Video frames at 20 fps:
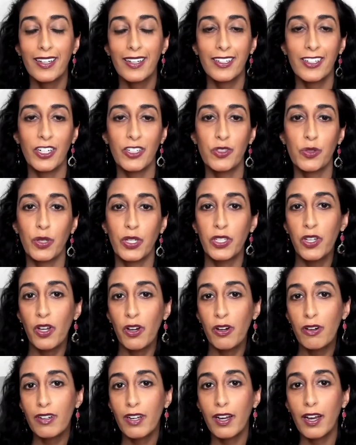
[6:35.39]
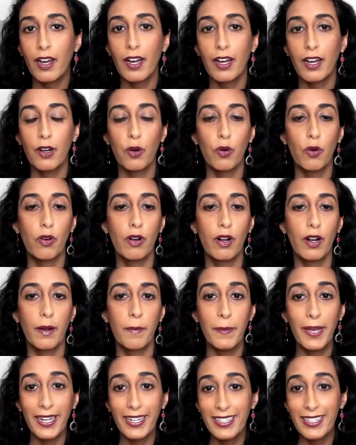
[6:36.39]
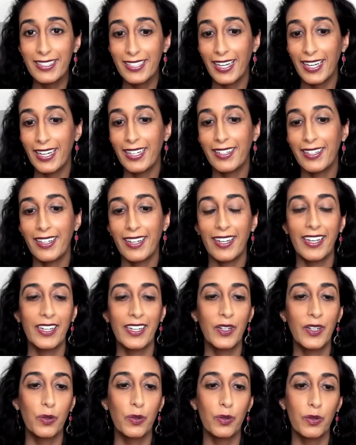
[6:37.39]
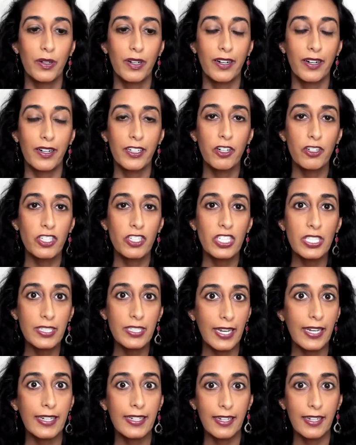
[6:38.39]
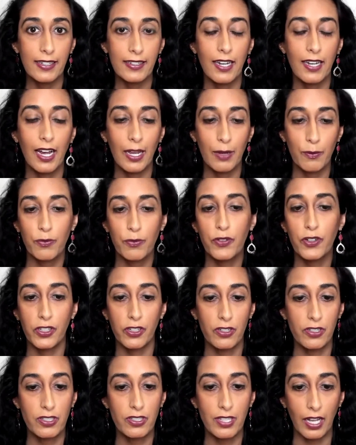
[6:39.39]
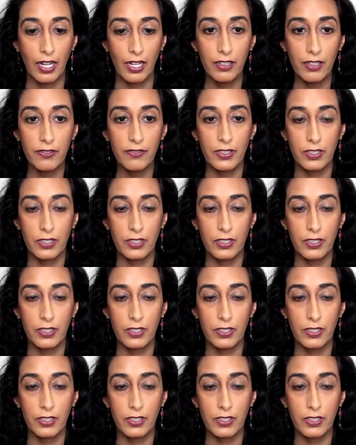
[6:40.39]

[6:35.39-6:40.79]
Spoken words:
you know, doing yoga or meditating or, you know, just taking time for yourself.